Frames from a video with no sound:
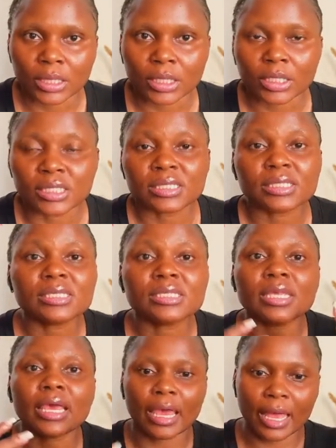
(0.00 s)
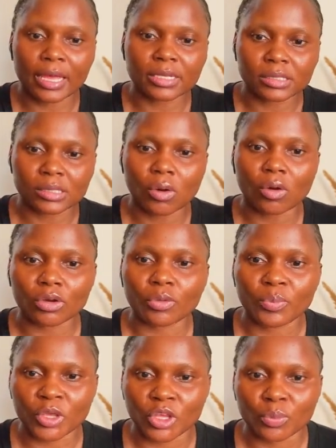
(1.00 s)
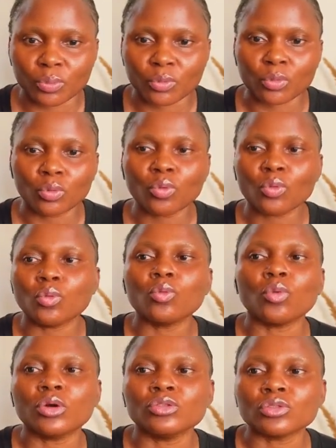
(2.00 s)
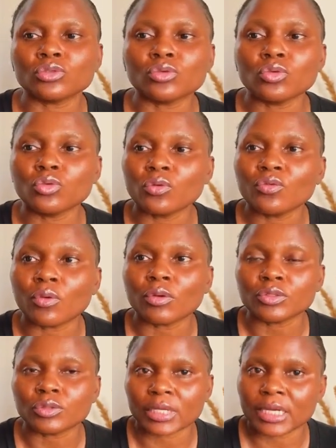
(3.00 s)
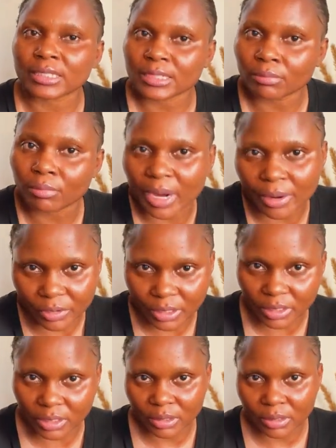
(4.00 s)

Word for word: it scares other people who wants who look forward to getting married